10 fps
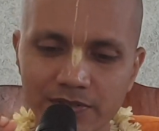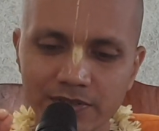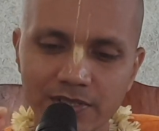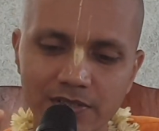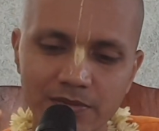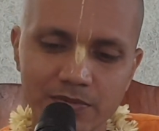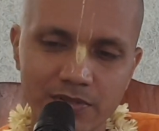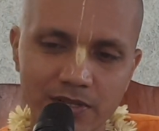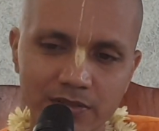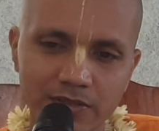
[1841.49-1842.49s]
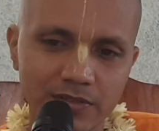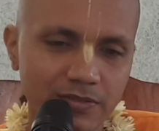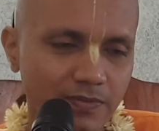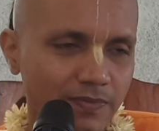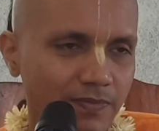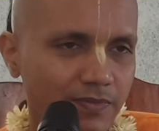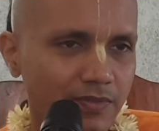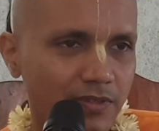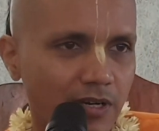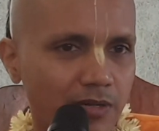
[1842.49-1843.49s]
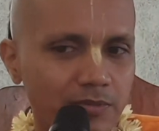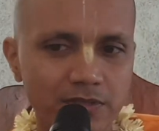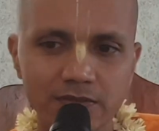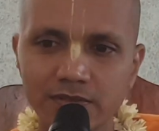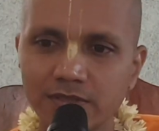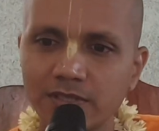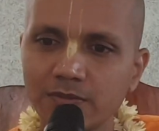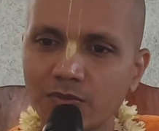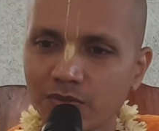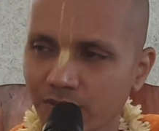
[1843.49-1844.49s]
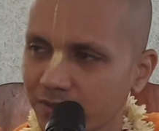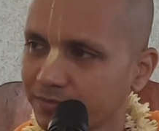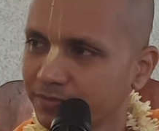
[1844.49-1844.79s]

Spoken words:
Then comes artha, kama, and then moksha.